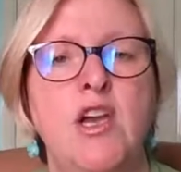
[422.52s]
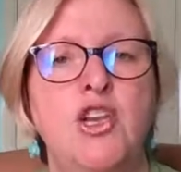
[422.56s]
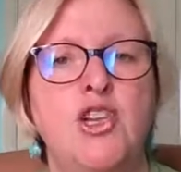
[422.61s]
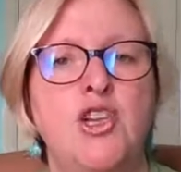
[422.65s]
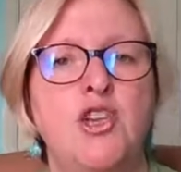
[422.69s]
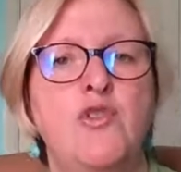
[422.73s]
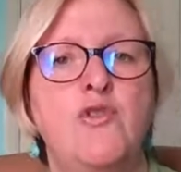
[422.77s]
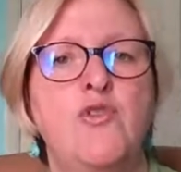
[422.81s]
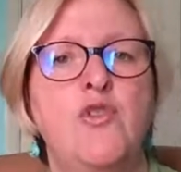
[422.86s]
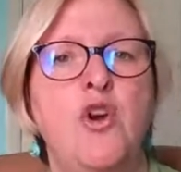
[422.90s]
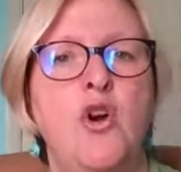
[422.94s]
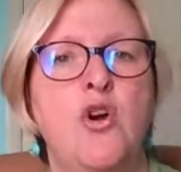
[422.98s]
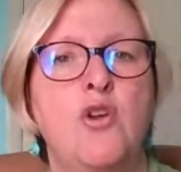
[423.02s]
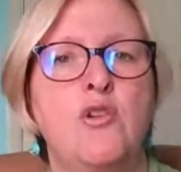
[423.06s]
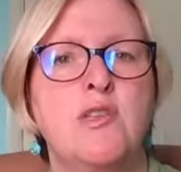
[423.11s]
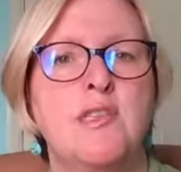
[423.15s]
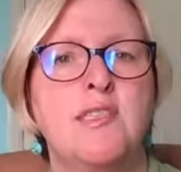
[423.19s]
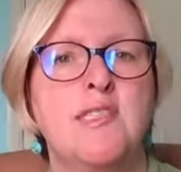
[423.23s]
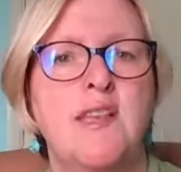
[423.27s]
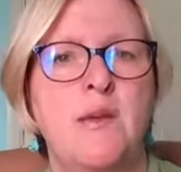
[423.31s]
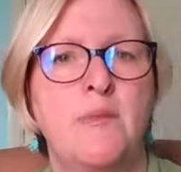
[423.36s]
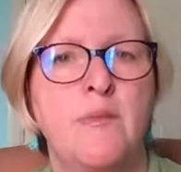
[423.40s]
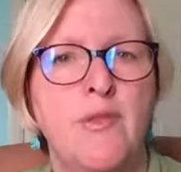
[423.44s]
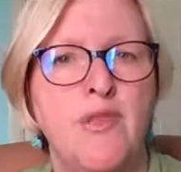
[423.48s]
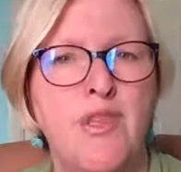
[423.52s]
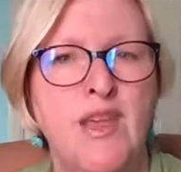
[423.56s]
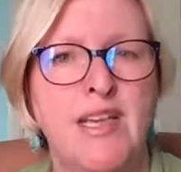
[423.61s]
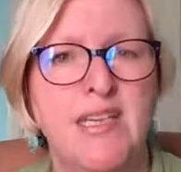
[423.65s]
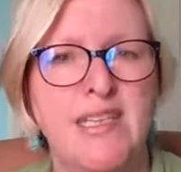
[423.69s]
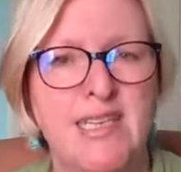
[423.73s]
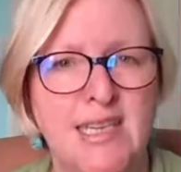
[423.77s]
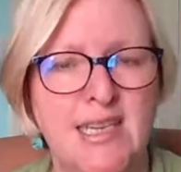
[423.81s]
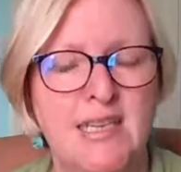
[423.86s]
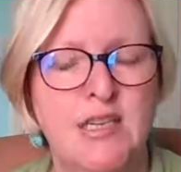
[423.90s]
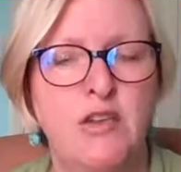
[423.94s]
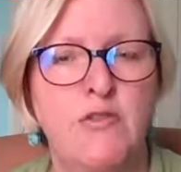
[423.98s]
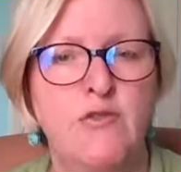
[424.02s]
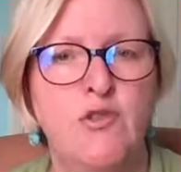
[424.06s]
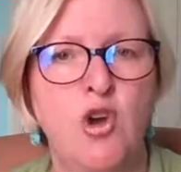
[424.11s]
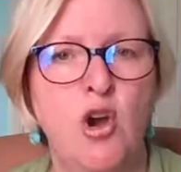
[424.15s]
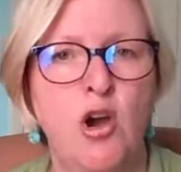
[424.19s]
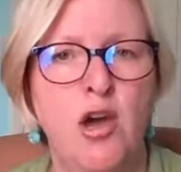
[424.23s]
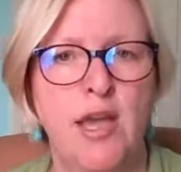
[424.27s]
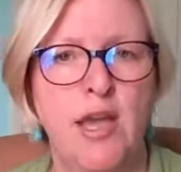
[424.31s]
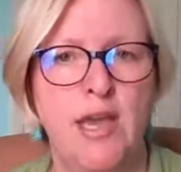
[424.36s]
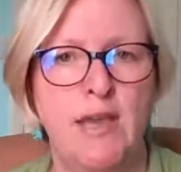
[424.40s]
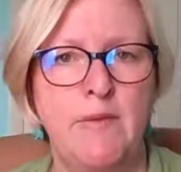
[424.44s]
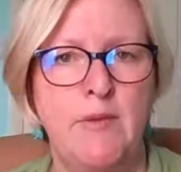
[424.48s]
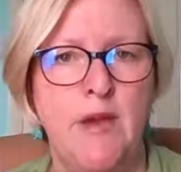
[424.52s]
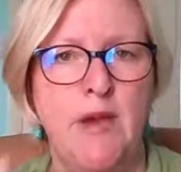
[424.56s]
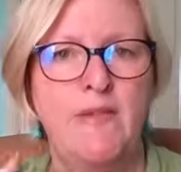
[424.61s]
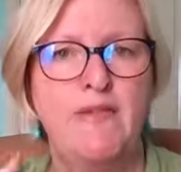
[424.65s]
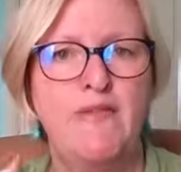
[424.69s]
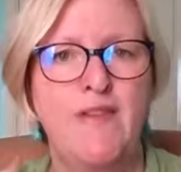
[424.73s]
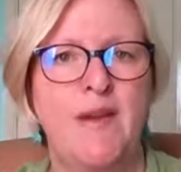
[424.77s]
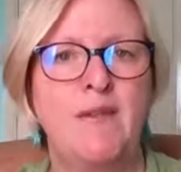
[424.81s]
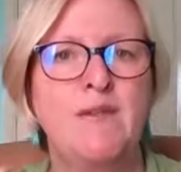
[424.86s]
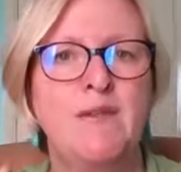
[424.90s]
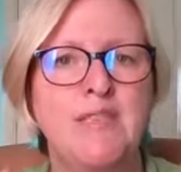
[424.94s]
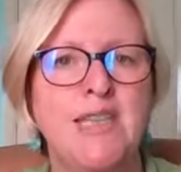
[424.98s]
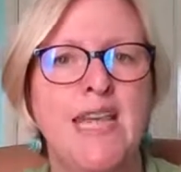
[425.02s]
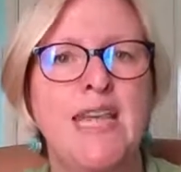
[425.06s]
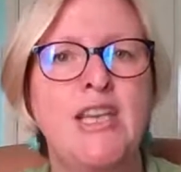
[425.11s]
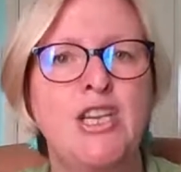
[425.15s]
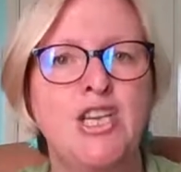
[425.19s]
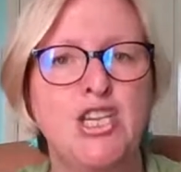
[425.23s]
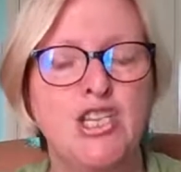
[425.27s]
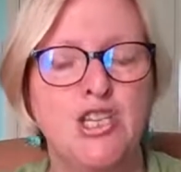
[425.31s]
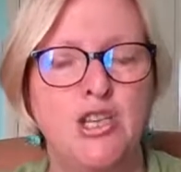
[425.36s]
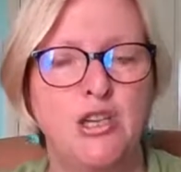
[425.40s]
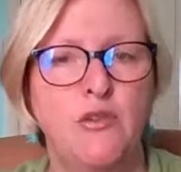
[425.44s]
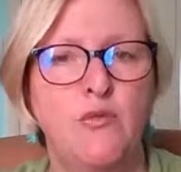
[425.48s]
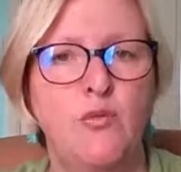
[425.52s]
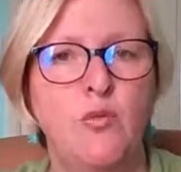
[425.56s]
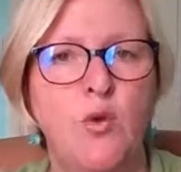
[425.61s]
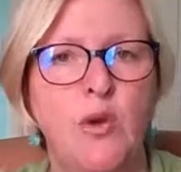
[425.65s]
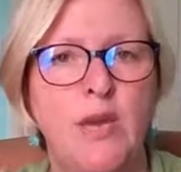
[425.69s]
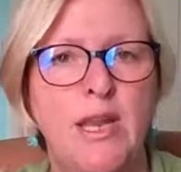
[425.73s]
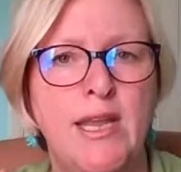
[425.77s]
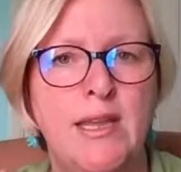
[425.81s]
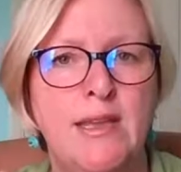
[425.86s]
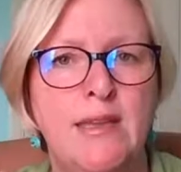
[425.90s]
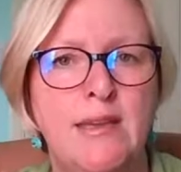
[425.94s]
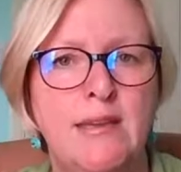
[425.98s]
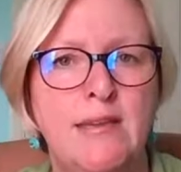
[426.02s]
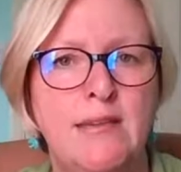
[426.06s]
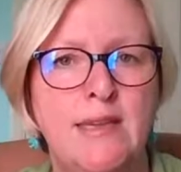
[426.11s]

you've got a foundation of what it